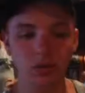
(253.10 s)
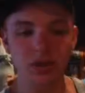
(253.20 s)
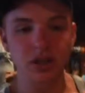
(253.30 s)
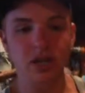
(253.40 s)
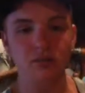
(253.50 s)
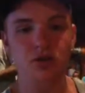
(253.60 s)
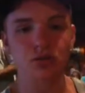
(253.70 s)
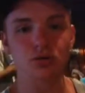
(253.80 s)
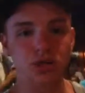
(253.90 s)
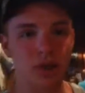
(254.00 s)
We came to
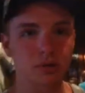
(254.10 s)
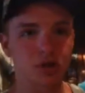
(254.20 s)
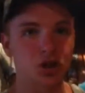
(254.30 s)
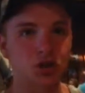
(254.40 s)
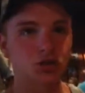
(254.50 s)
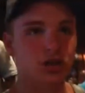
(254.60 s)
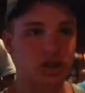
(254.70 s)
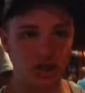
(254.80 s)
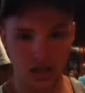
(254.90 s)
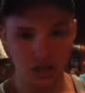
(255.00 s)
Sloppy Joe's
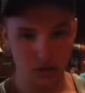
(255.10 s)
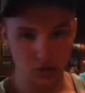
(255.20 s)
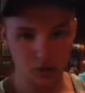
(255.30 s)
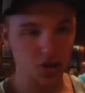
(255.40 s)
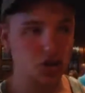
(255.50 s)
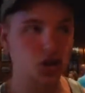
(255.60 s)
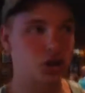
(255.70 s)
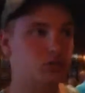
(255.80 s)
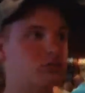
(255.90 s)
in Daytona Beach.